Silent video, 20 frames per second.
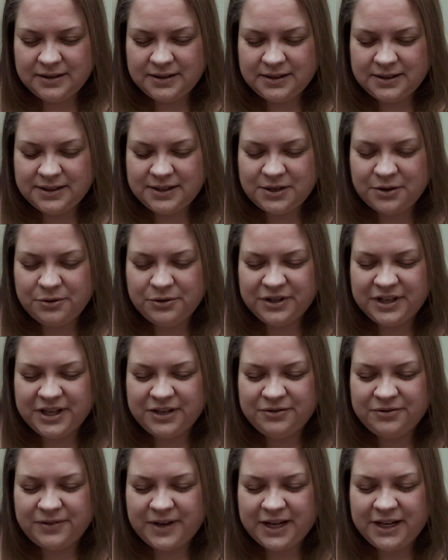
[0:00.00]
So the
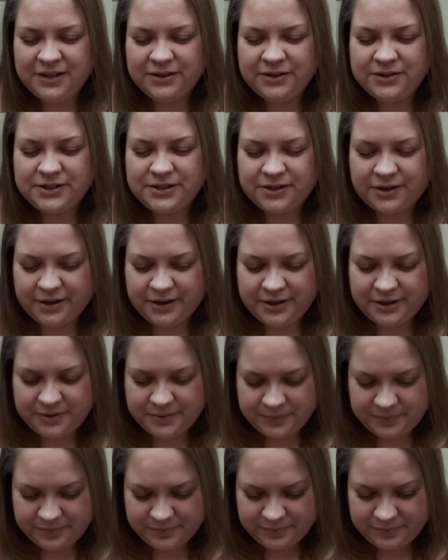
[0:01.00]
confetti looks
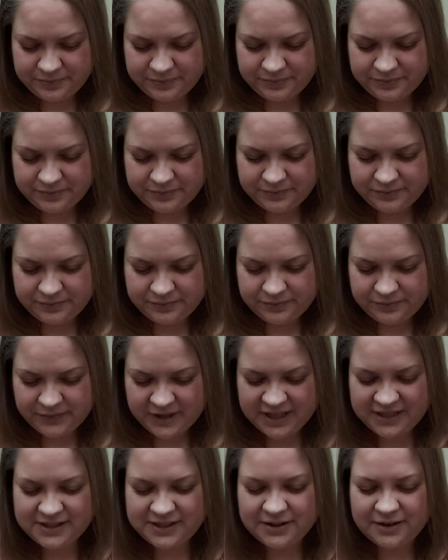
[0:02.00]
dark.
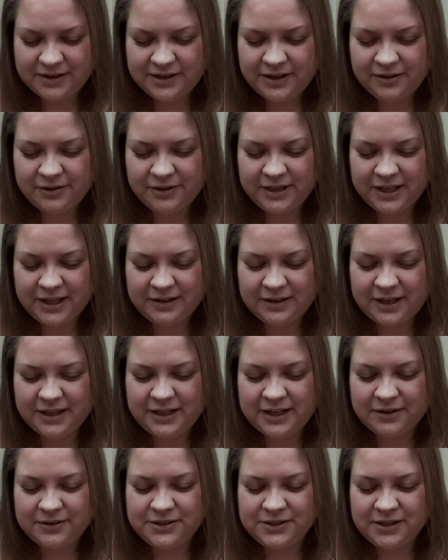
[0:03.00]
It started out looking light,
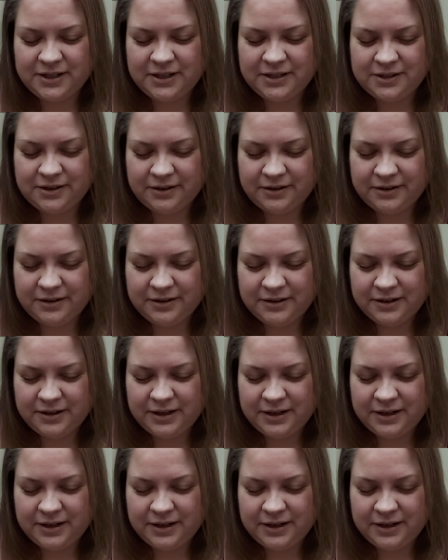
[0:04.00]
now it's looking dark.